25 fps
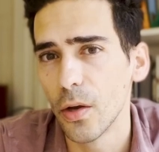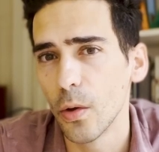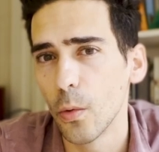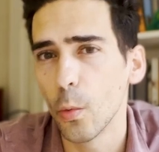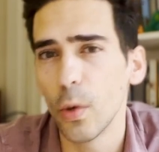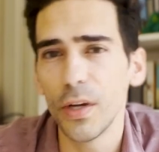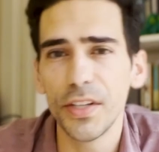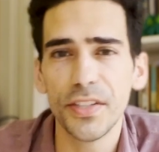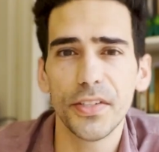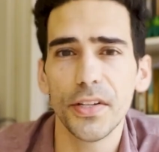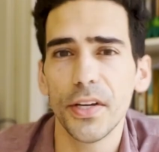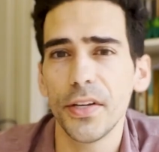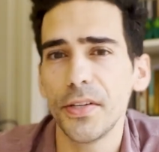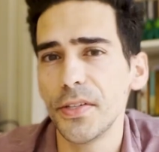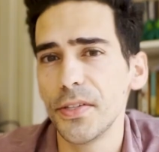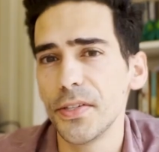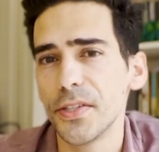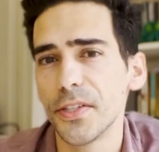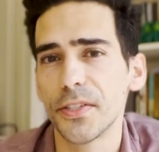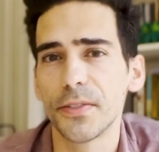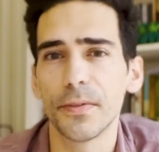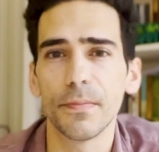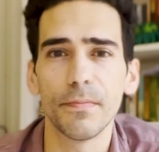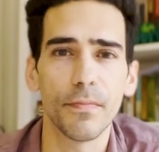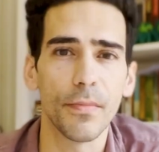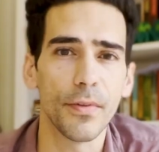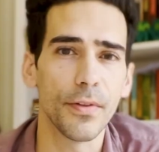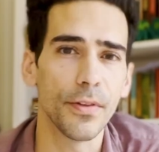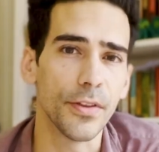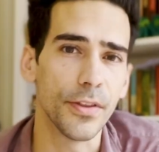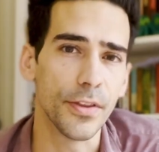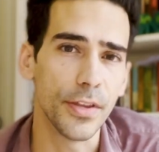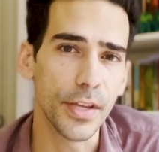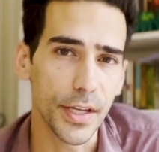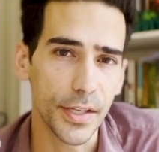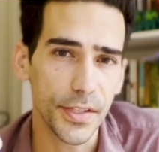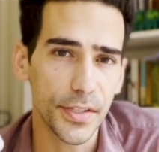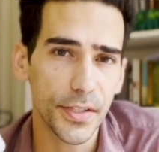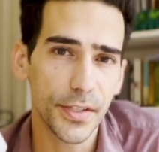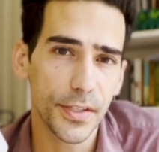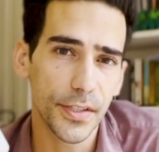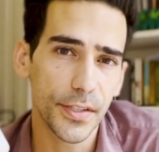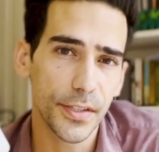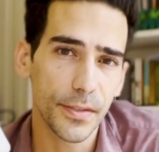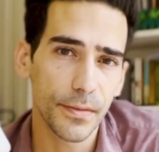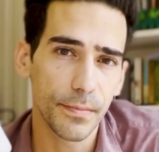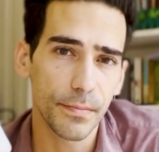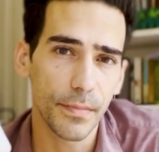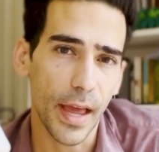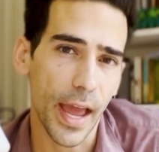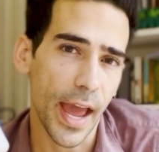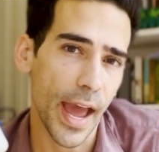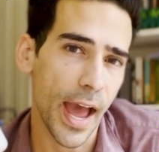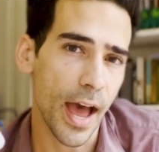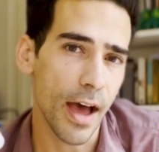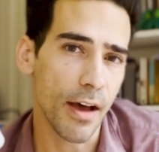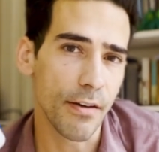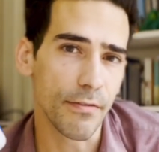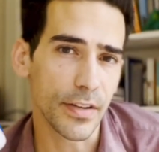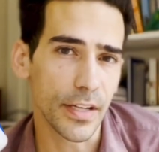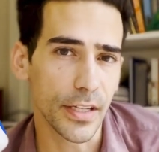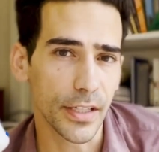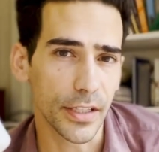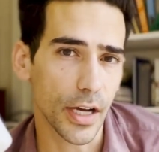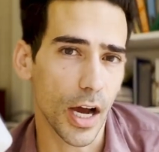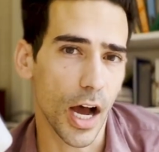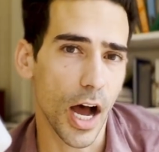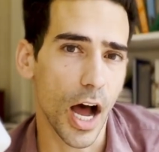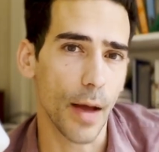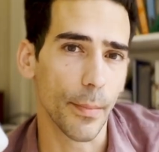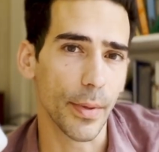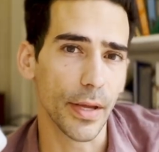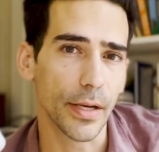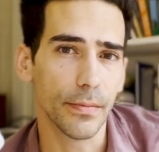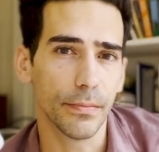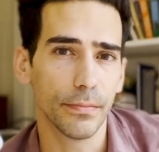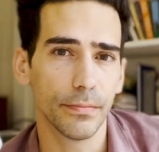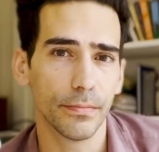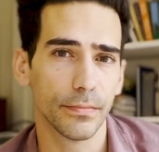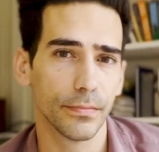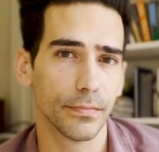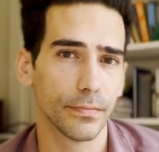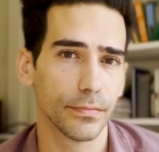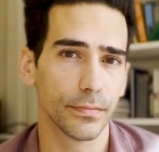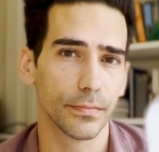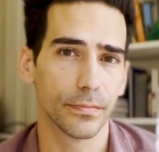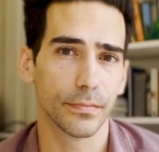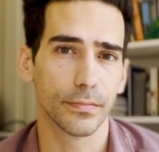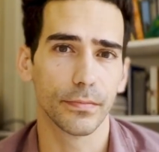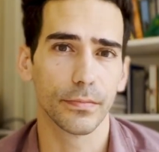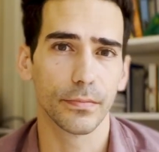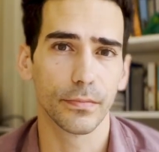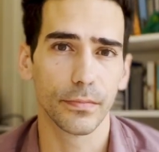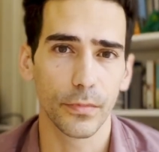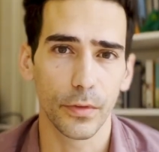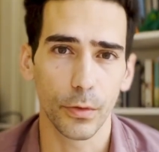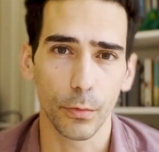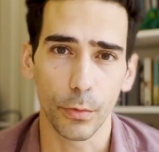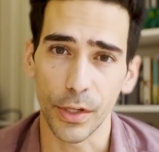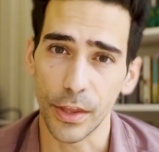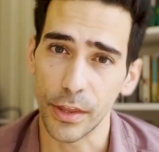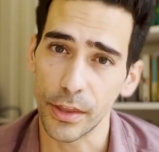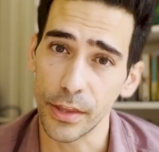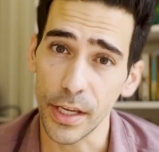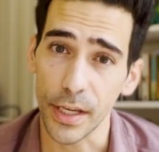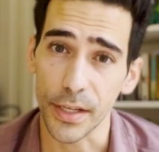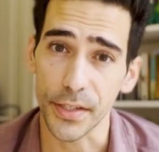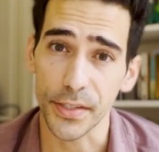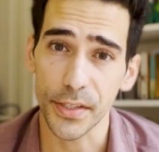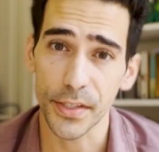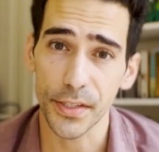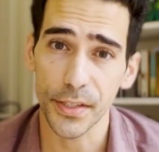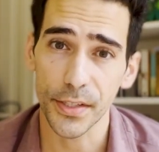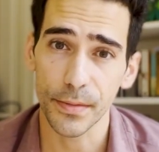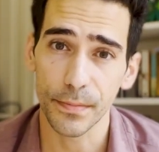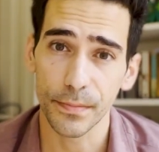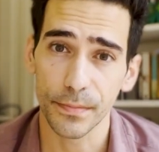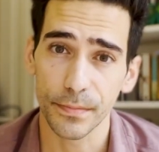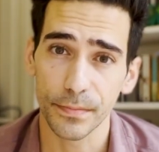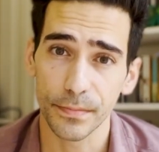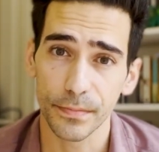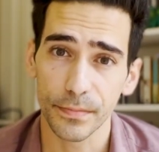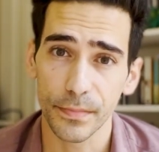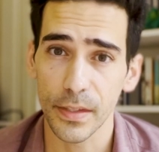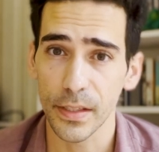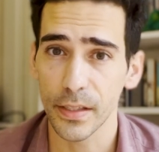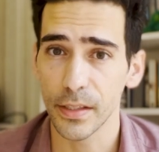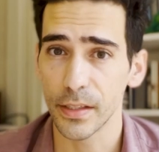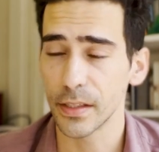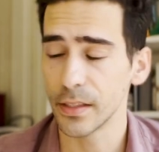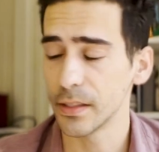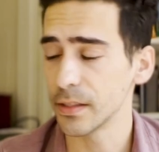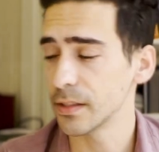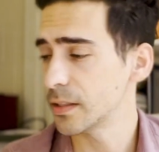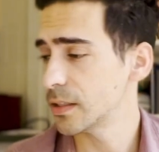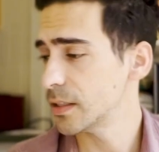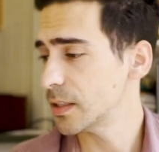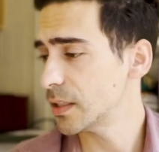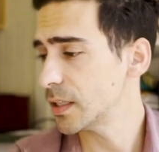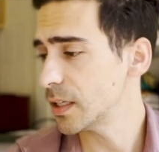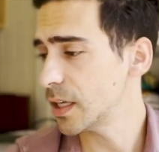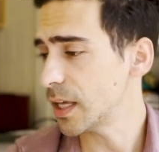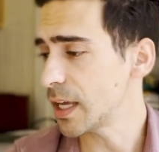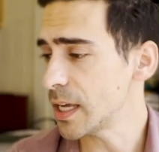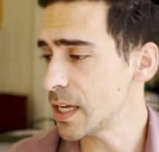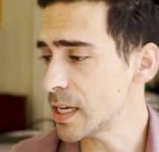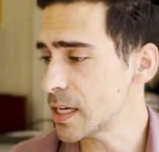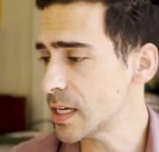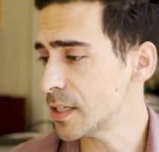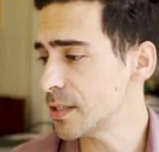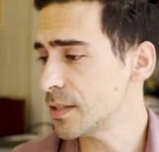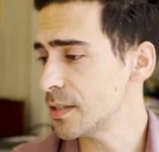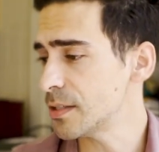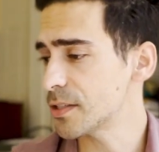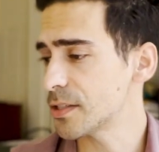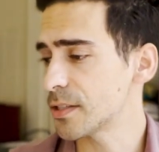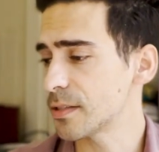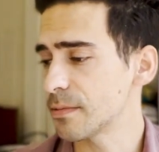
What does this have in common with this? And